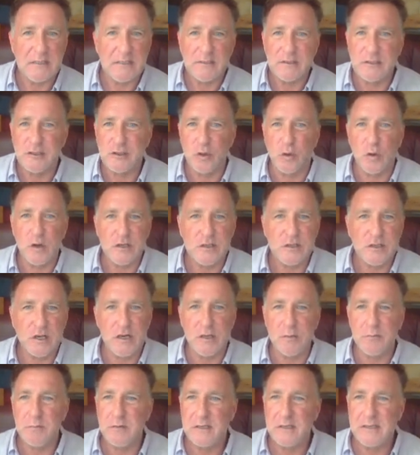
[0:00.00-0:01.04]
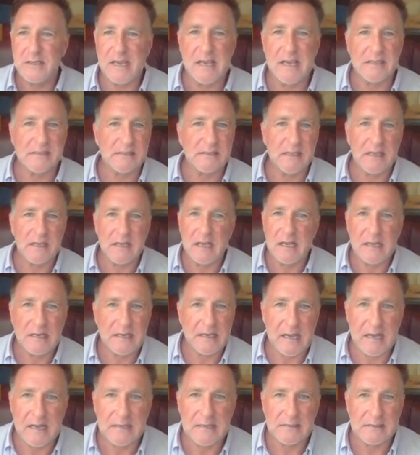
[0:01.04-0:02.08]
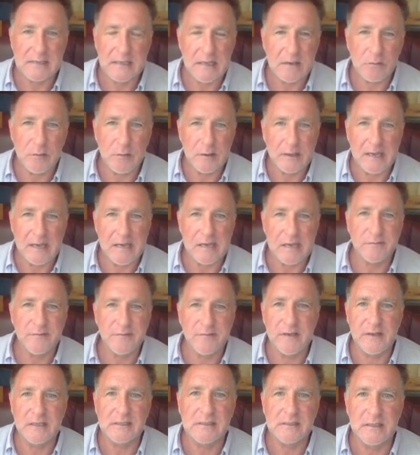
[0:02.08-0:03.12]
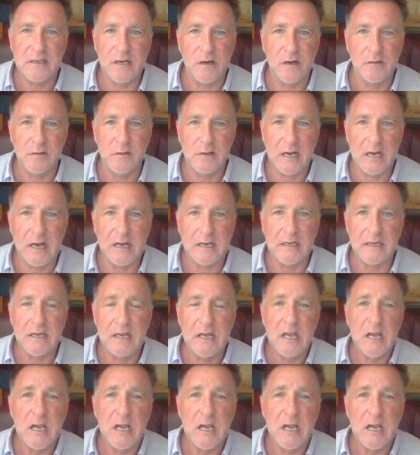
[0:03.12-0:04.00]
Short term, yes, guys, we can't fix it overnight.